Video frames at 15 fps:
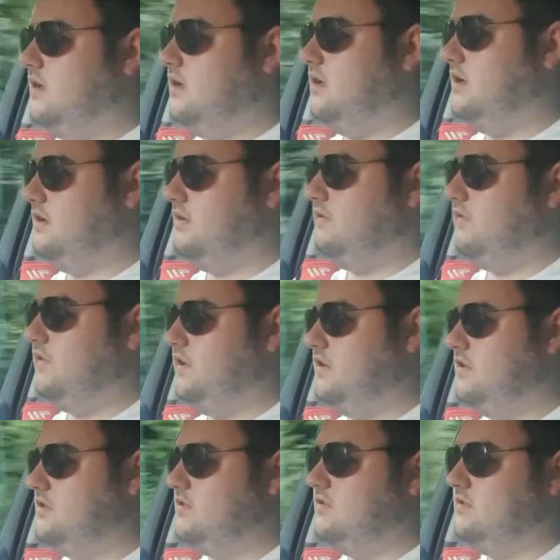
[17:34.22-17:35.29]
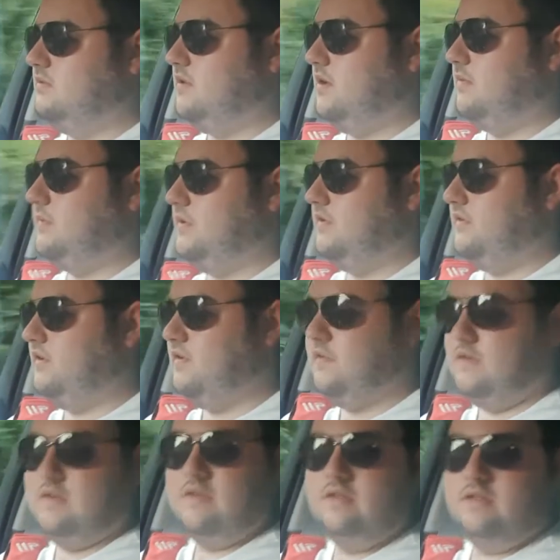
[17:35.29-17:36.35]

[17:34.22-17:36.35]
It finishes all the way up here anyway.